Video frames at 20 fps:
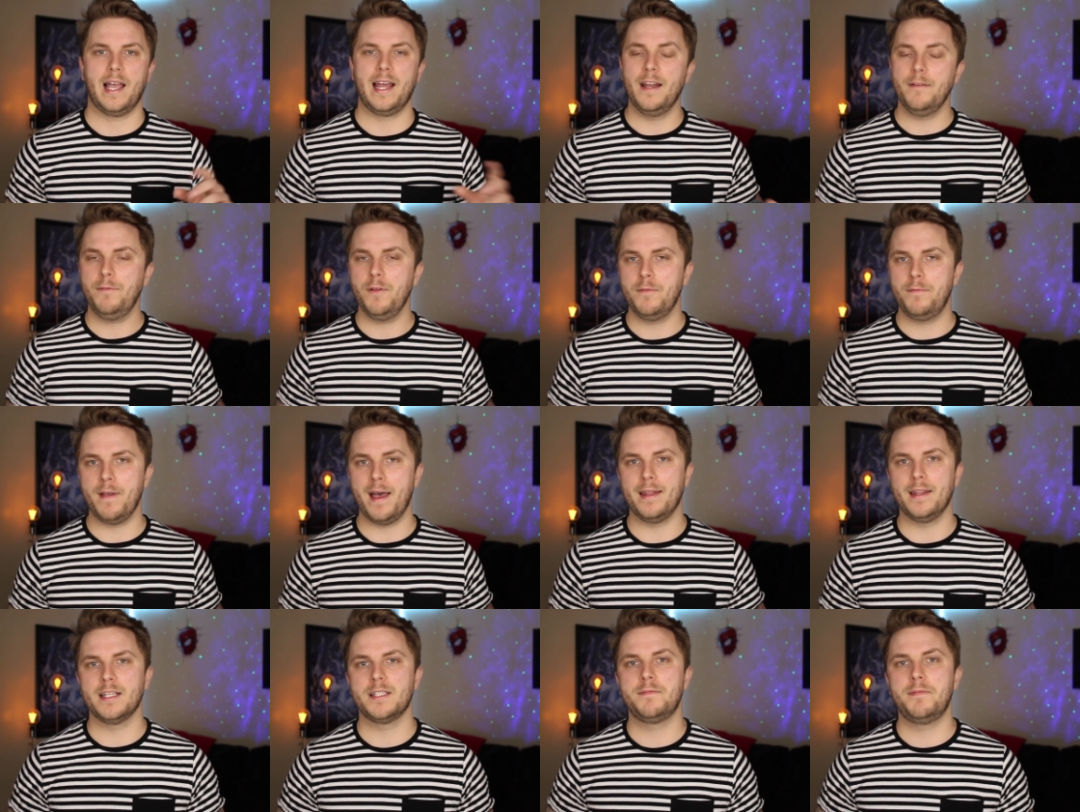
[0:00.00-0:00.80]
And if you
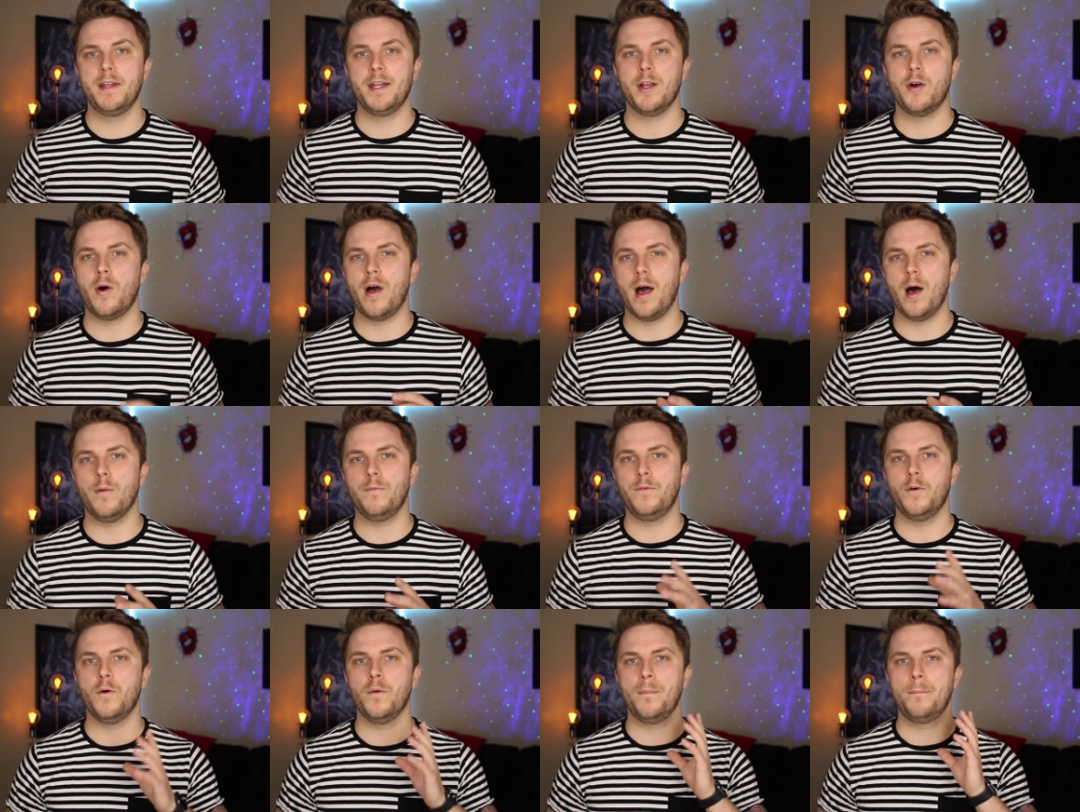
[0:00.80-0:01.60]
found this video
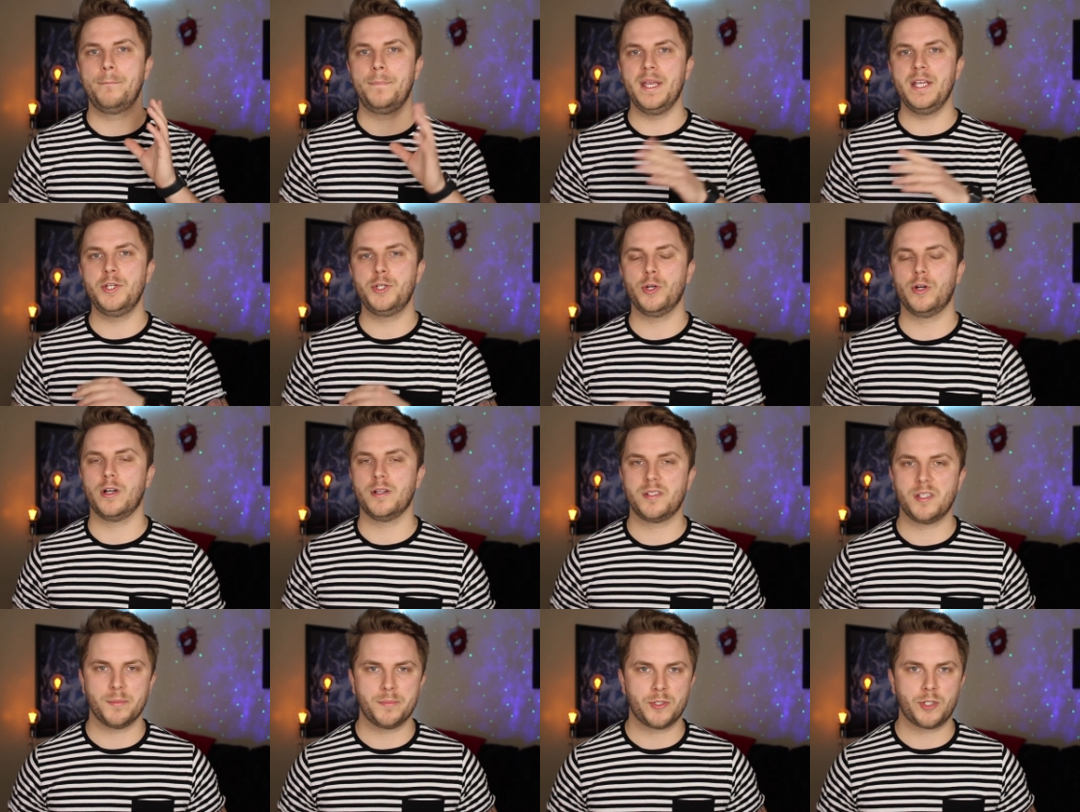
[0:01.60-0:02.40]
helpful, be sure to
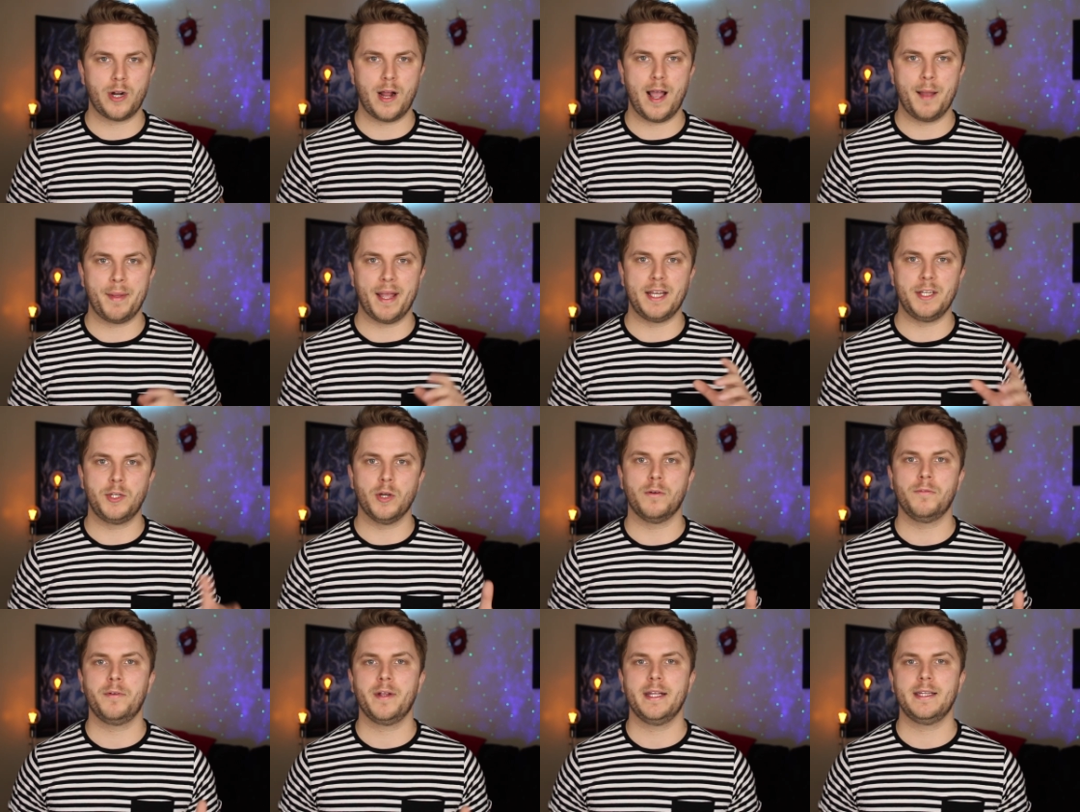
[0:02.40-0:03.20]
subscribe and
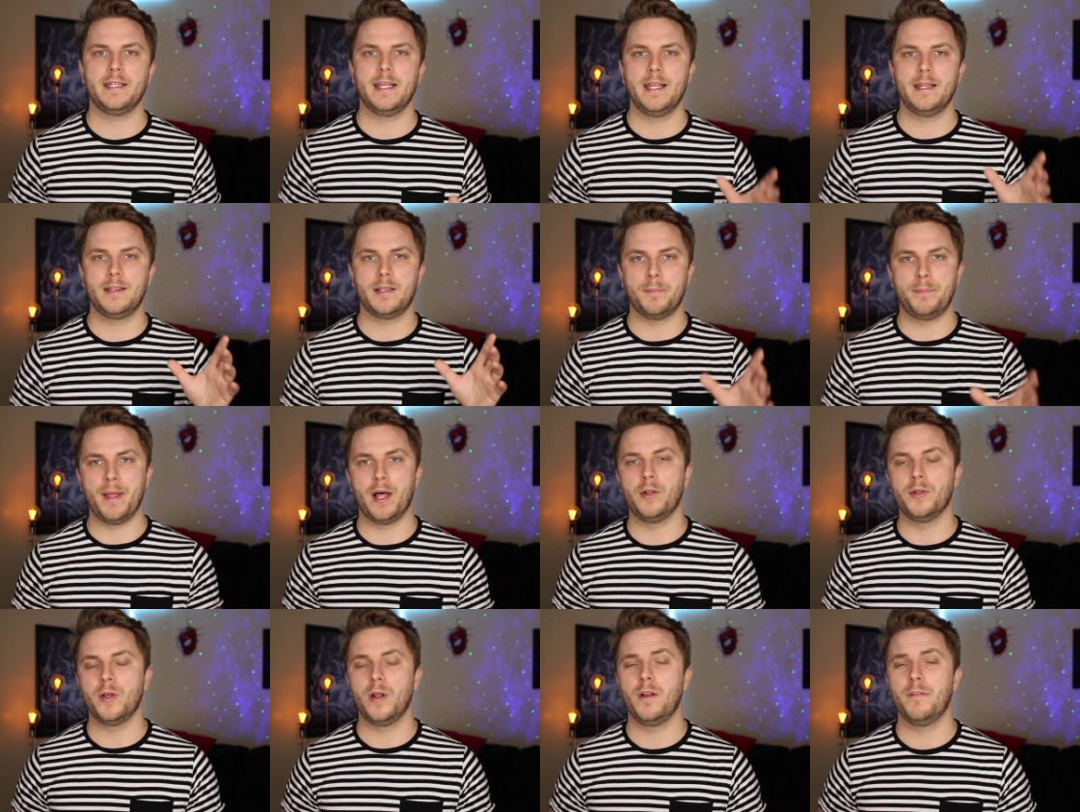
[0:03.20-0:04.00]
don't forget to hit the
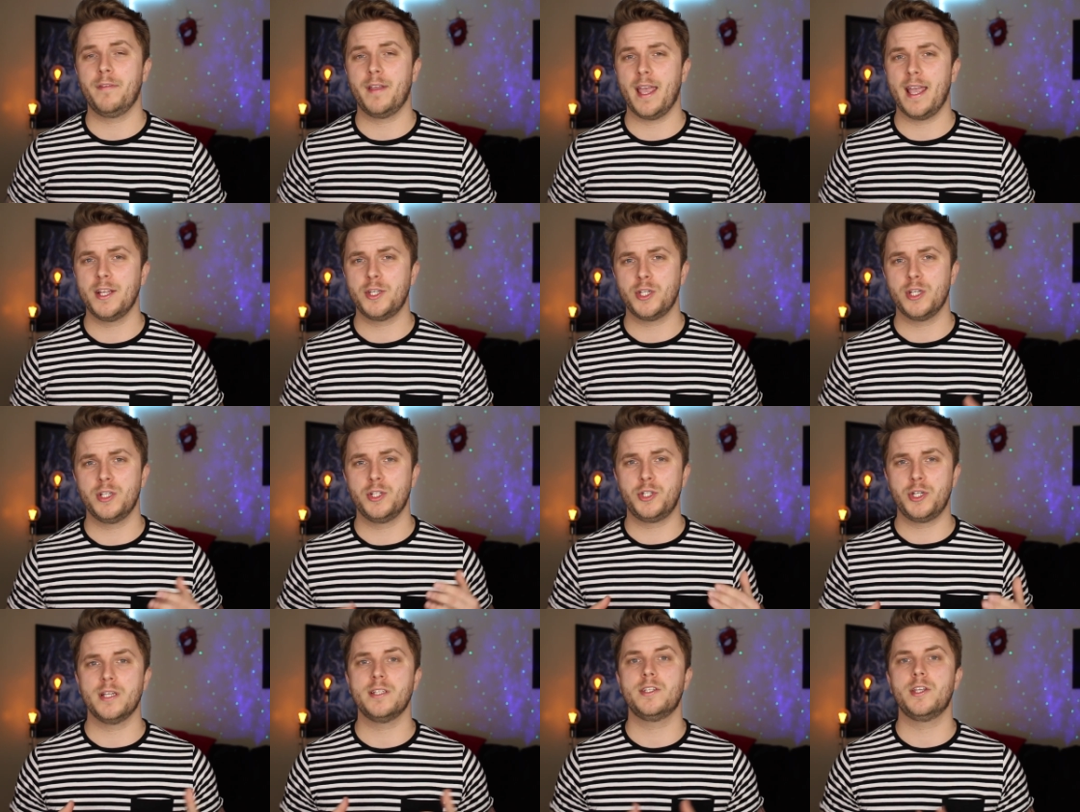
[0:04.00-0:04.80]
bell
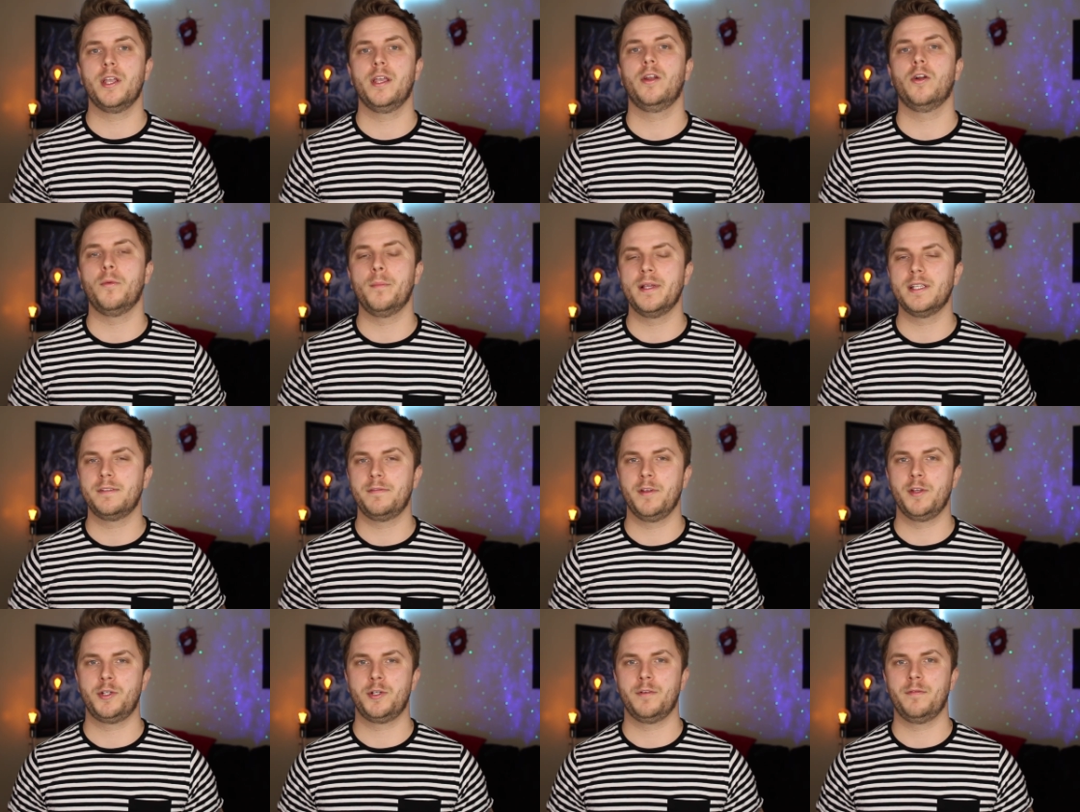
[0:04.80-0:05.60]
notification just so you don't miss
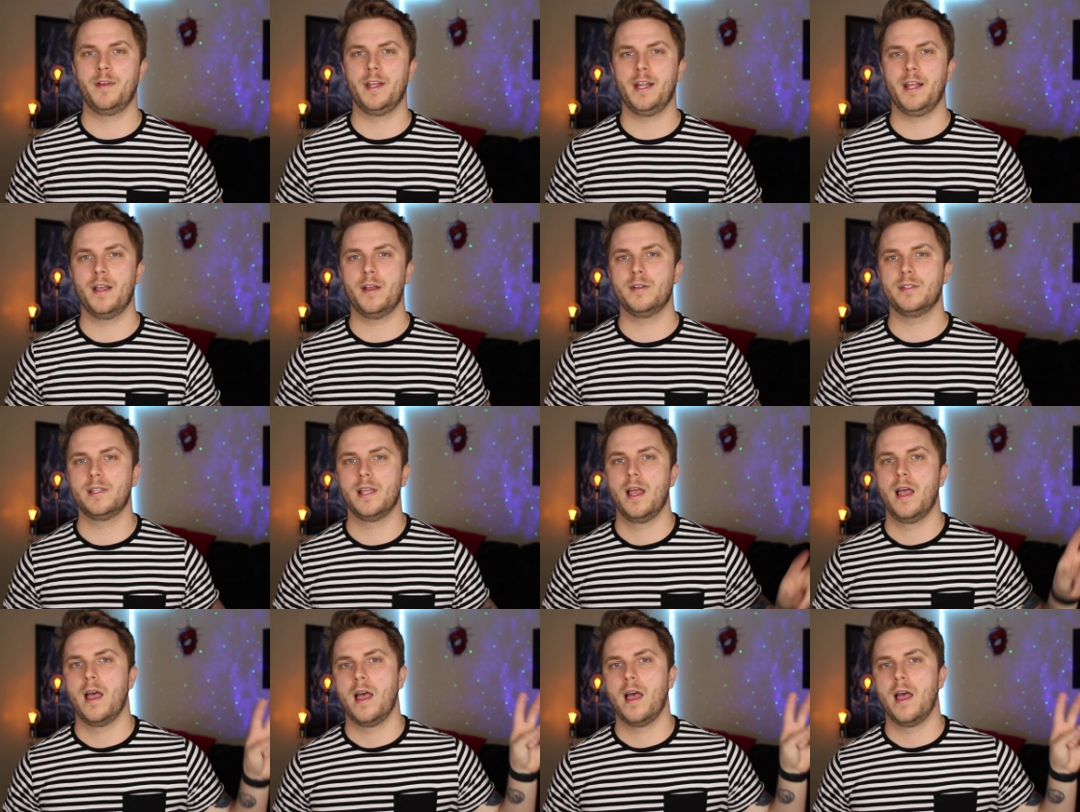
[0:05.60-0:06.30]
future videos.